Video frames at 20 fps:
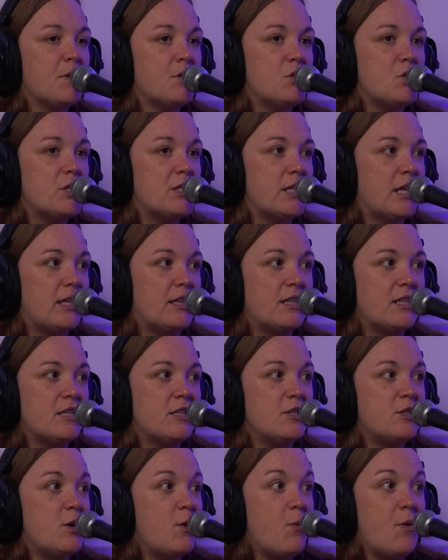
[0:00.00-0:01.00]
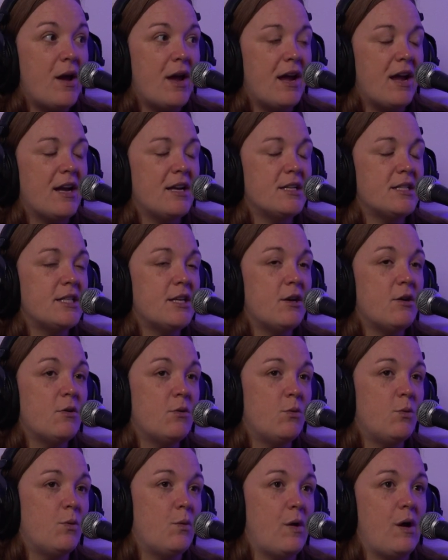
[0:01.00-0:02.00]
She's like, let's do it. And
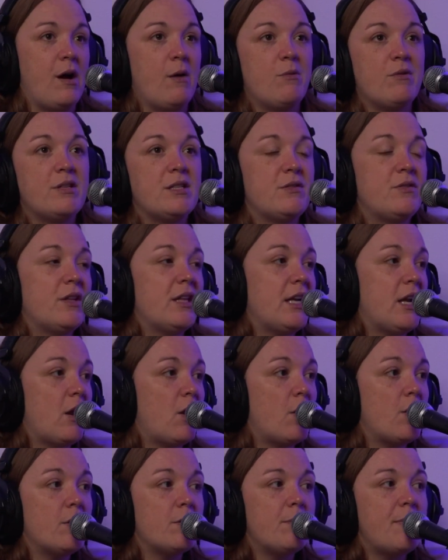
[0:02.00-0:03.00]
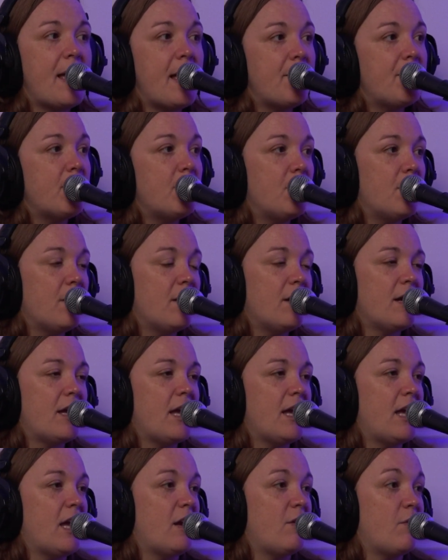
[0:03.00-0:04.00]
so I was filling out all the paperwork
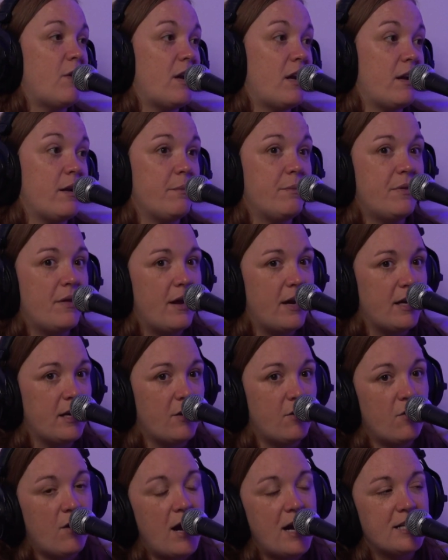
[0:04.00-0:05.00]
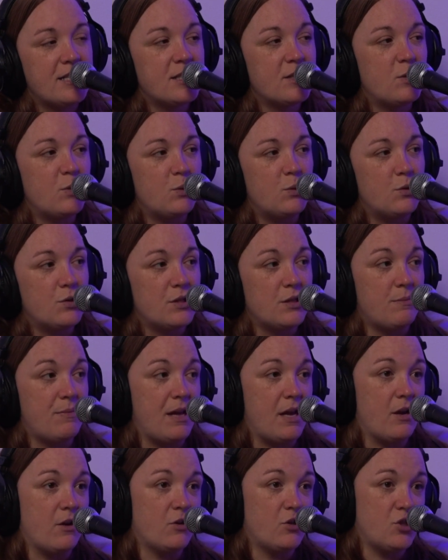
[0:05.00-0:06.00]
and getting ready to apply to grad school to
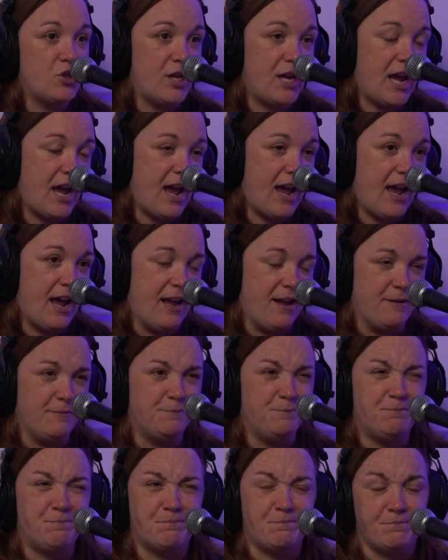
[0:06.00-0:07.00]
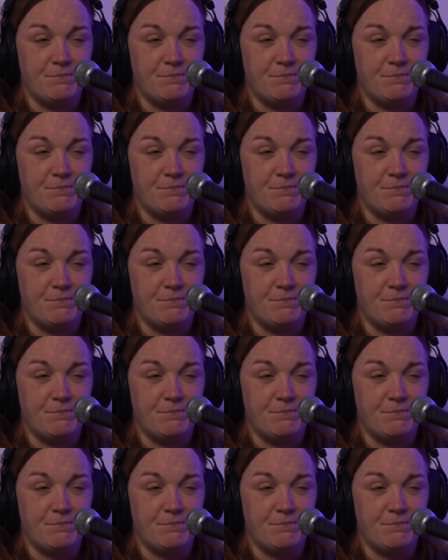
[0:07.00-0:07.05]
be her GA. And